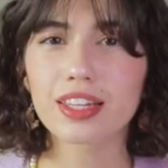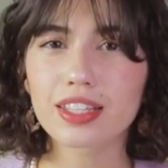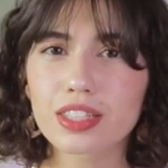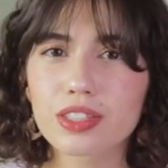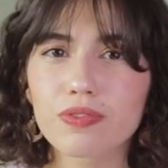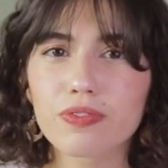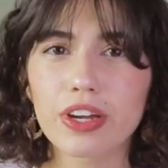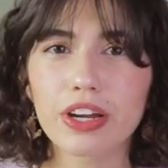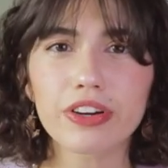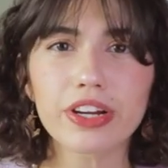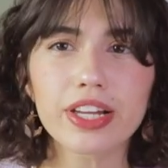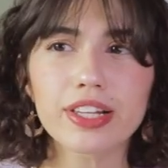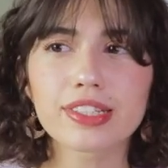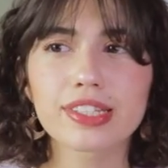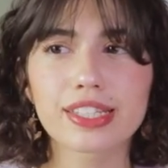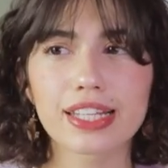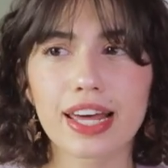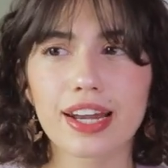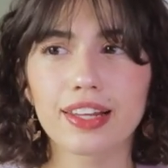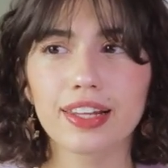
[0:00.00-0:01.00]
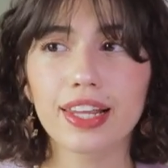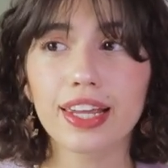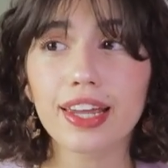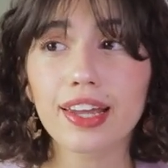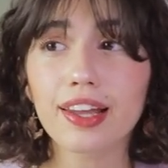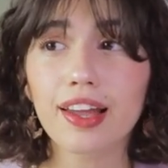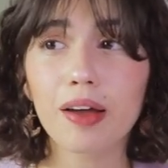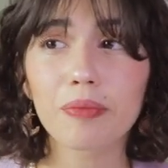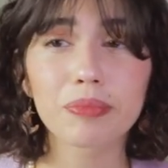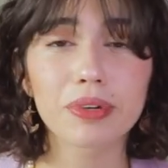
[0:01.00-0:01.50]
It's very
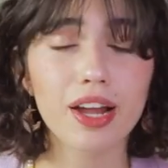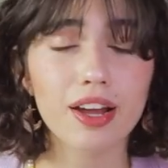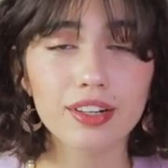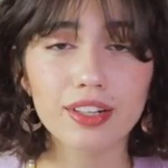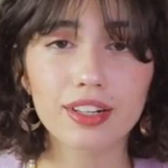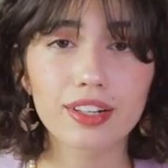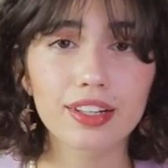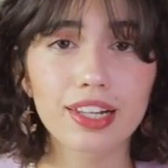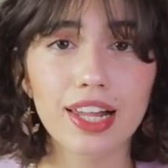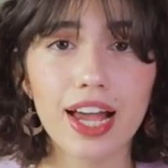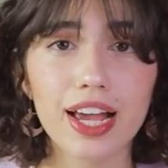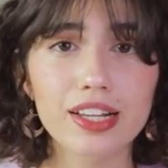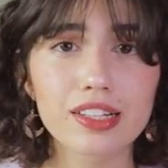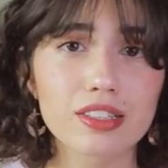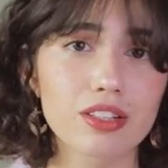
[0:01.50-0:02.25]
unsettling, I'm not gonna lie.